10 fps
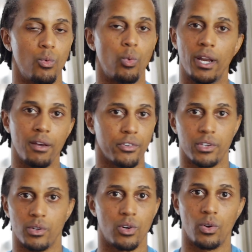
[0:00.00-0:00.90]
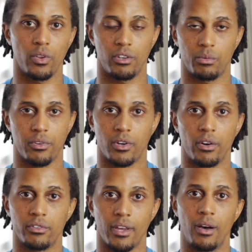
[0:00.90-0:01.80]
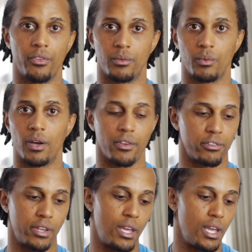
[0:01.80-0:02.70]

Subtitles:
whatever your goal is with regard to health and wellness.